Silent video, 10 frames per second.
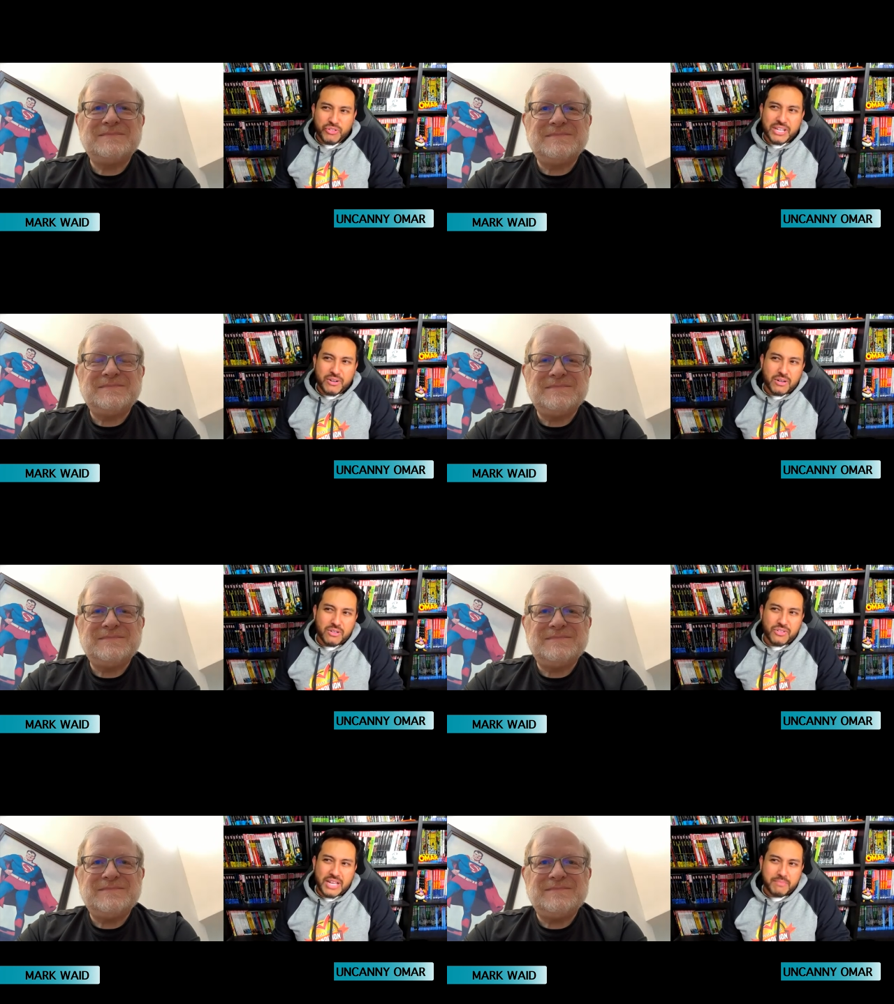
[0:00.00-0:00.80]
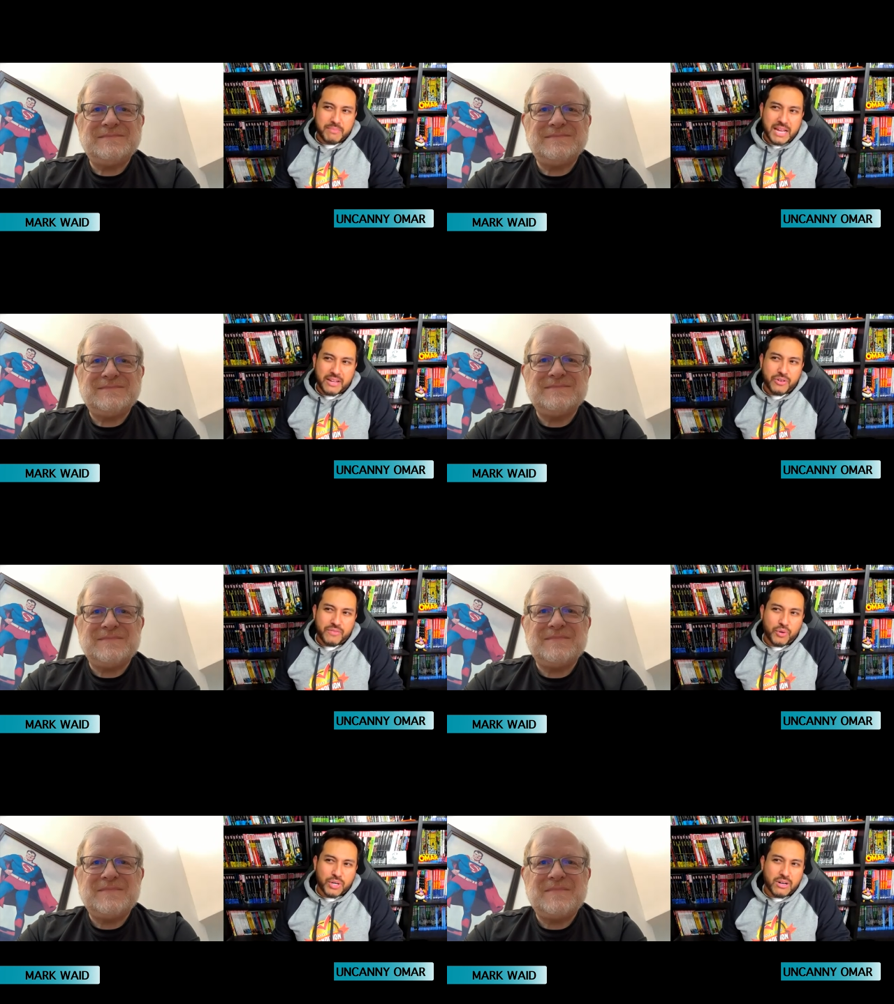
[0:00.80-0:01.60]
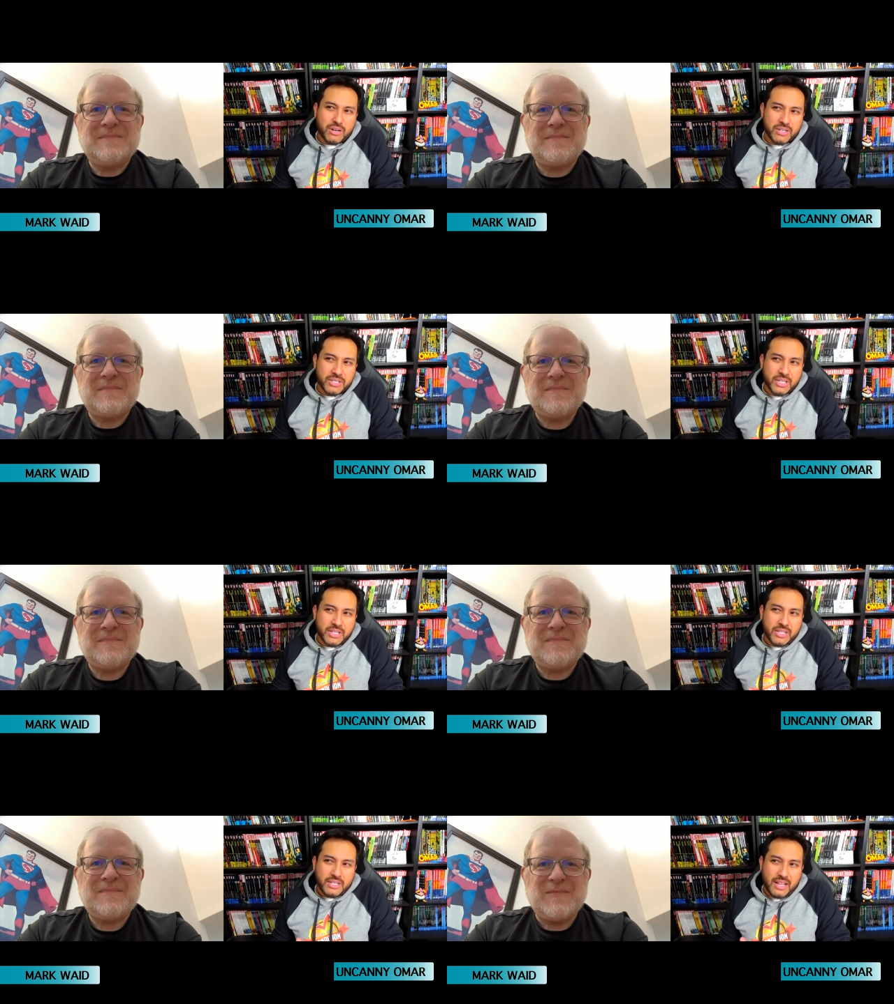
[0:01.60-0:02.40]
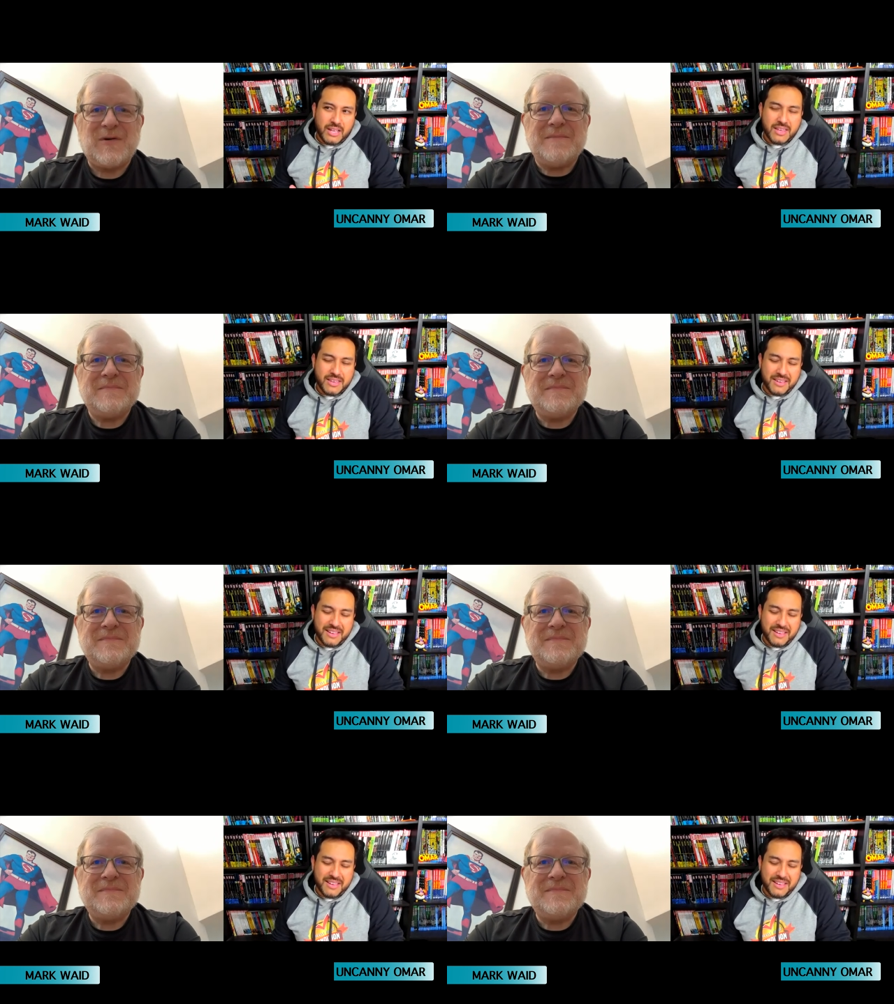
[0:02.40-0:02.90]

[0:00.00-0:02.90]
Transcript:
Speaker 1: girls. I, I couldn't afford cars. Right.